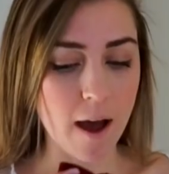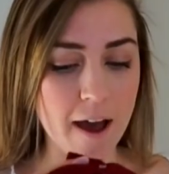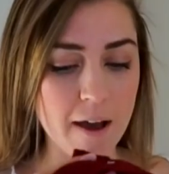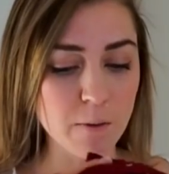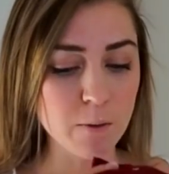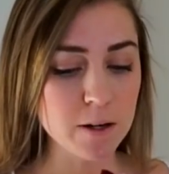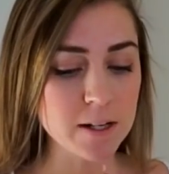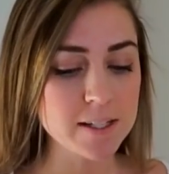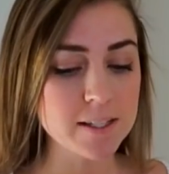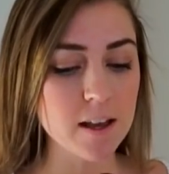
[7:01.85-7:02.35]
I
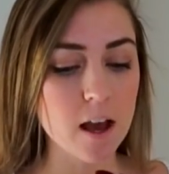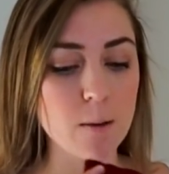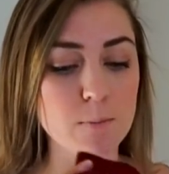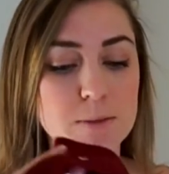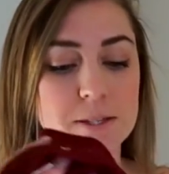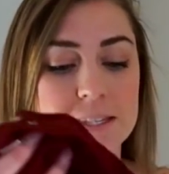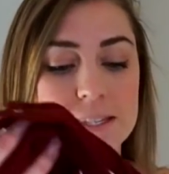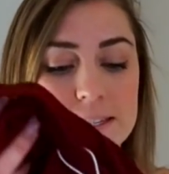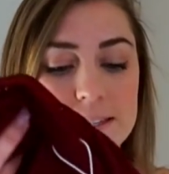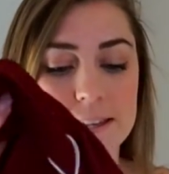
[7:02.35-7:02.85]
was
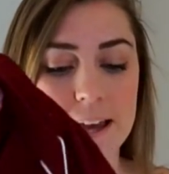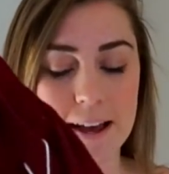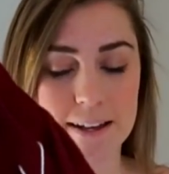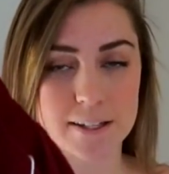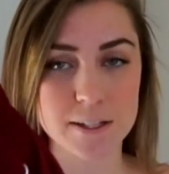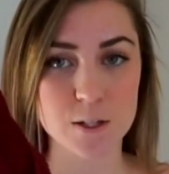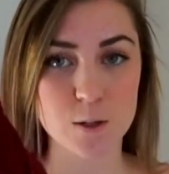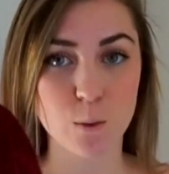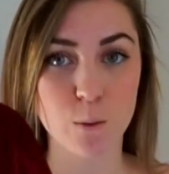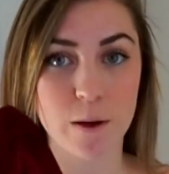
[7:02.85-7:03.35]

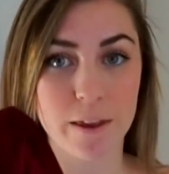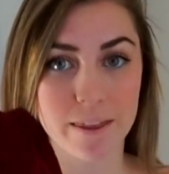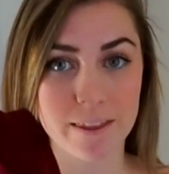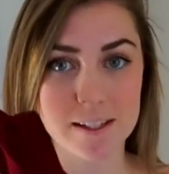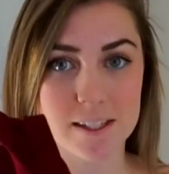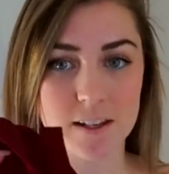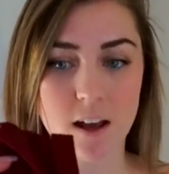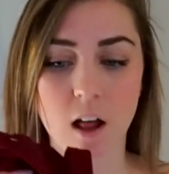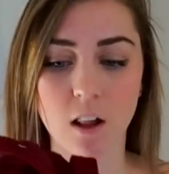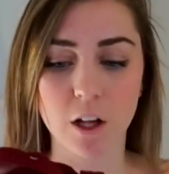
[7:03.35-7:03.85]
obsessed with
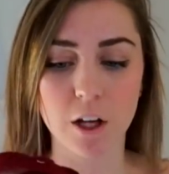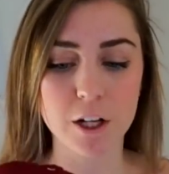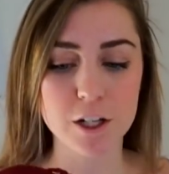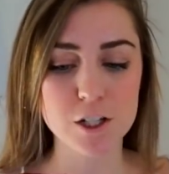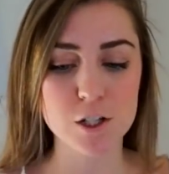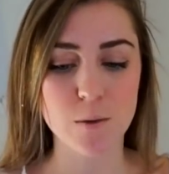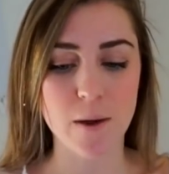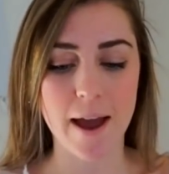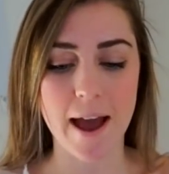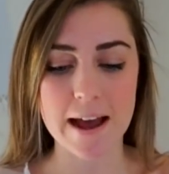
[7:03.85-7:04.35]
this color,
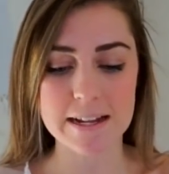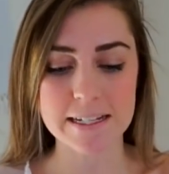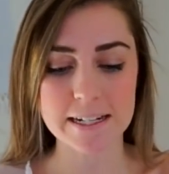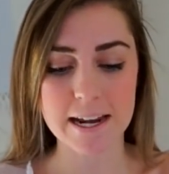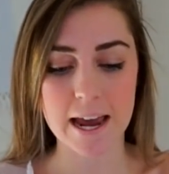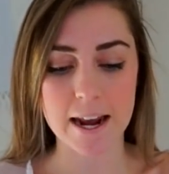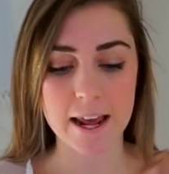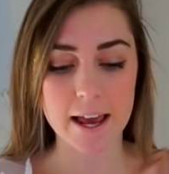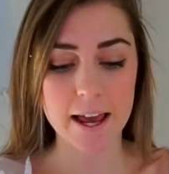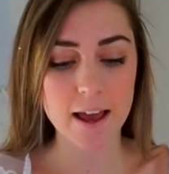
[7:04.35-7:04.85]
so I had to
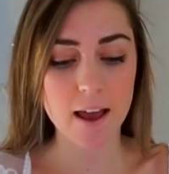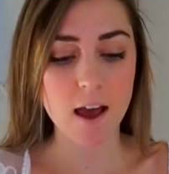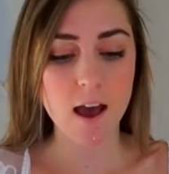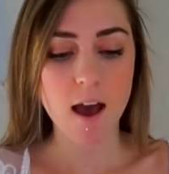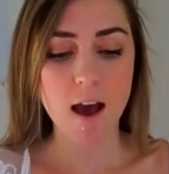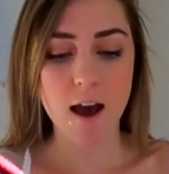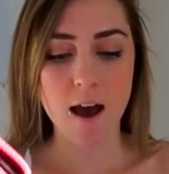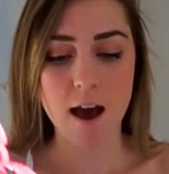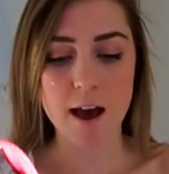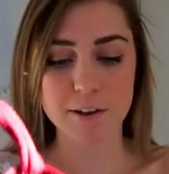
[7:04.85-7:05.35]
get
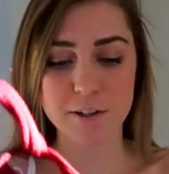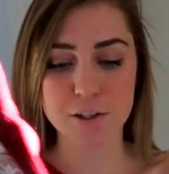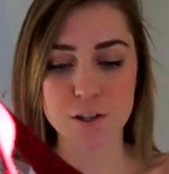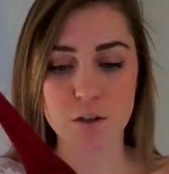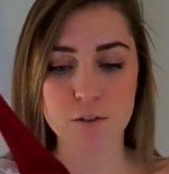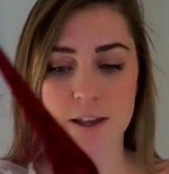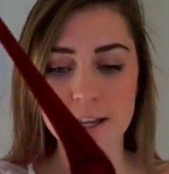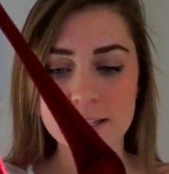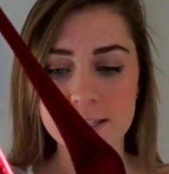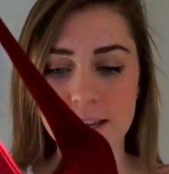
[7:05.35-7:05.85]
it.
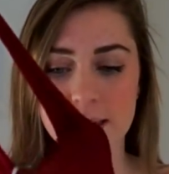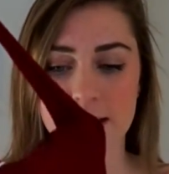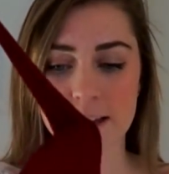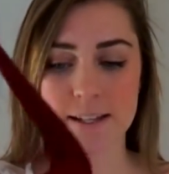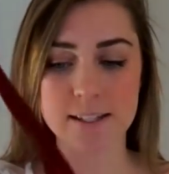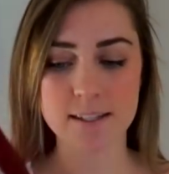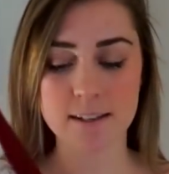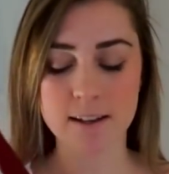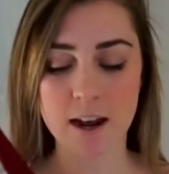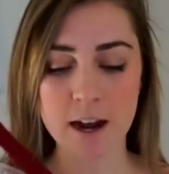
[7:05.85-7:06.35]
So this
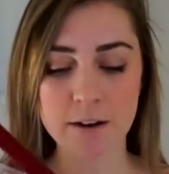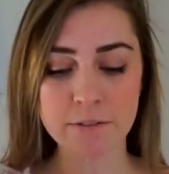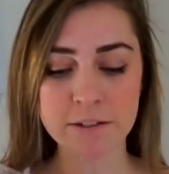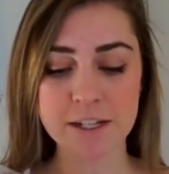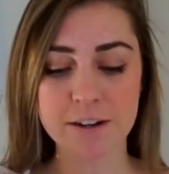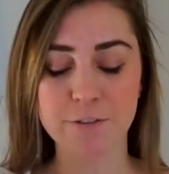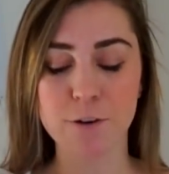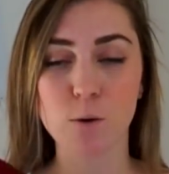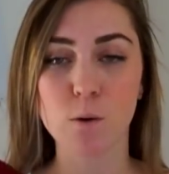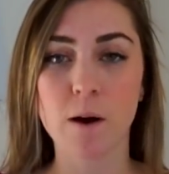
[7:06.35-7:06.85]
is kind of a
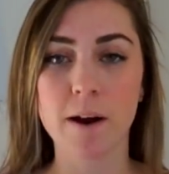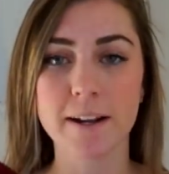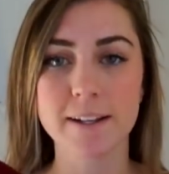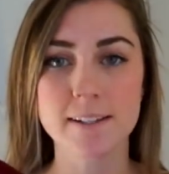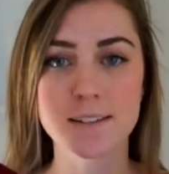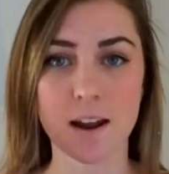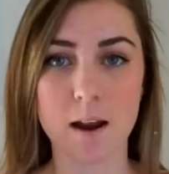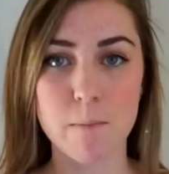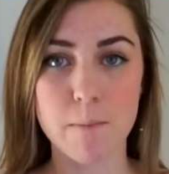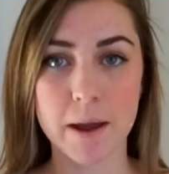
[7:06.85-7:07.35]
different one.
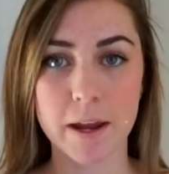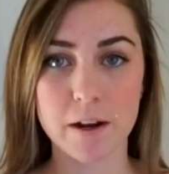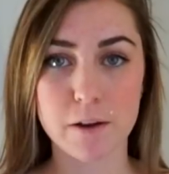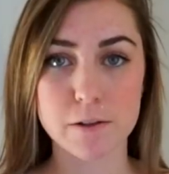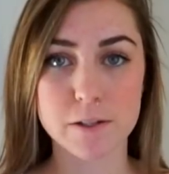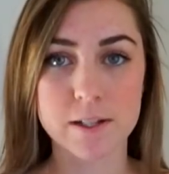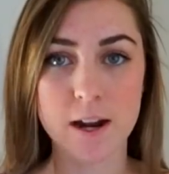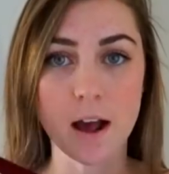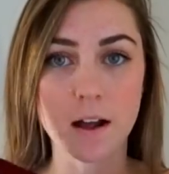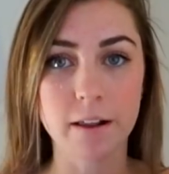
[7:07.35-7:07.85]
It's not a
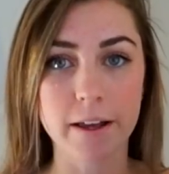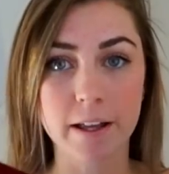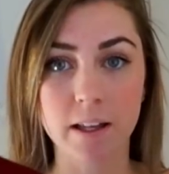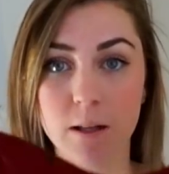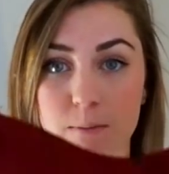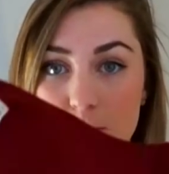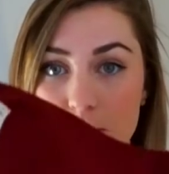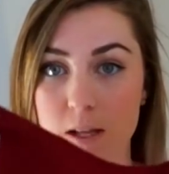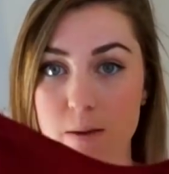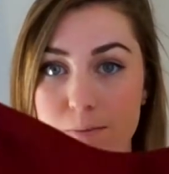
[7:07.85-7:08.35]
bandeau style, it
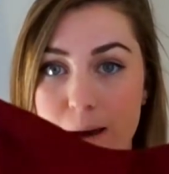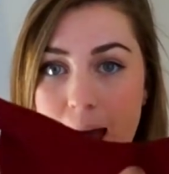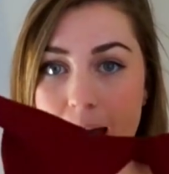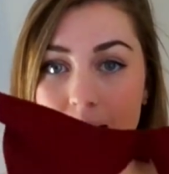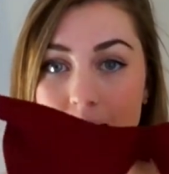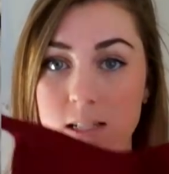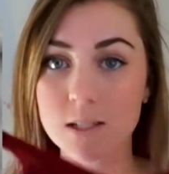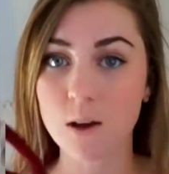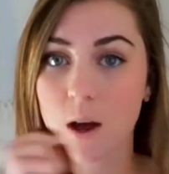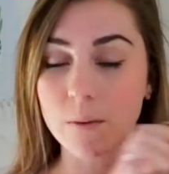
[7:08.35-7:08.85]
clips in the
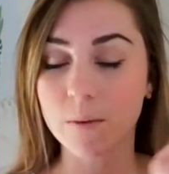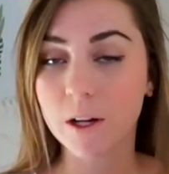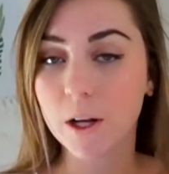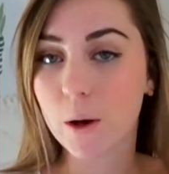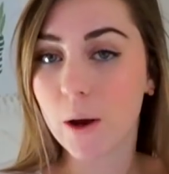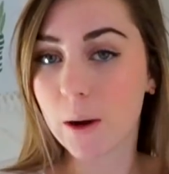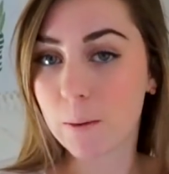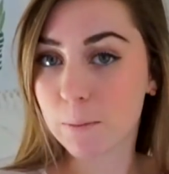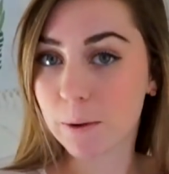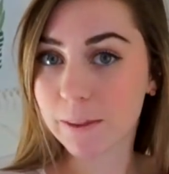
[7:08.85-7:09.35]
back. So I'm gonna
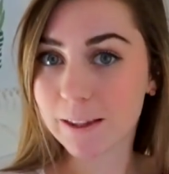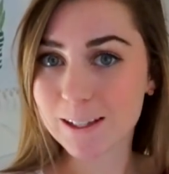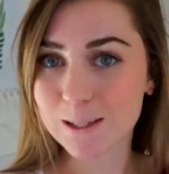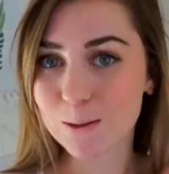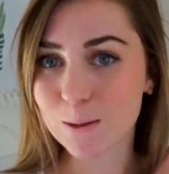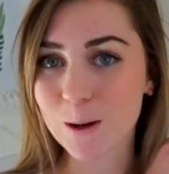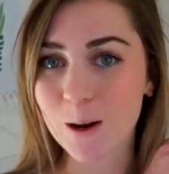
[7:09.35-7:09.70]
go ahead and put this